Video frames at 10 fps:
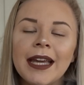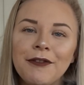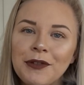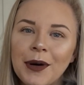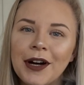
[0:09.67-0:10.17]

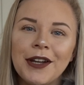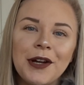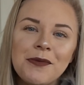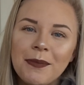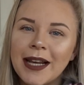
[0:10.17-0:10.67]
If you are
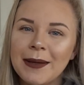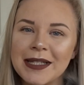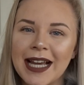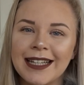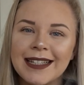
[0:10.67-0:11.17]
new, my name
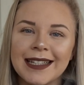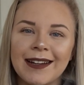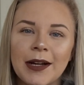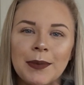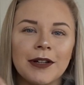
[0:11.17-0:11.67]
is Alex
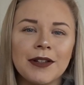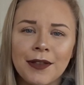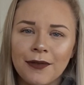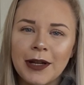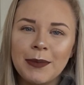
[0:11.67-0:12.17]
and I
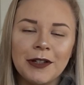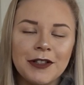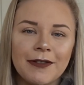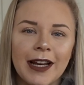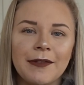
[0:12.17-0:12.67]
post 3
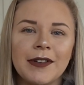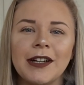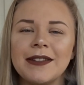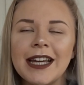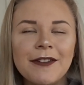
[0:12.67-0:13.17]
beauty related
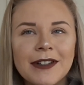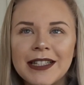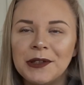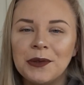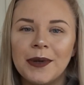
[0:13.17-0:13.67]
videos every
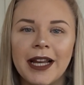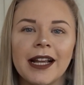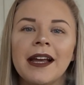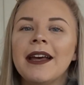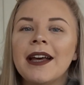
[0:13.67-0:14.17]
single week,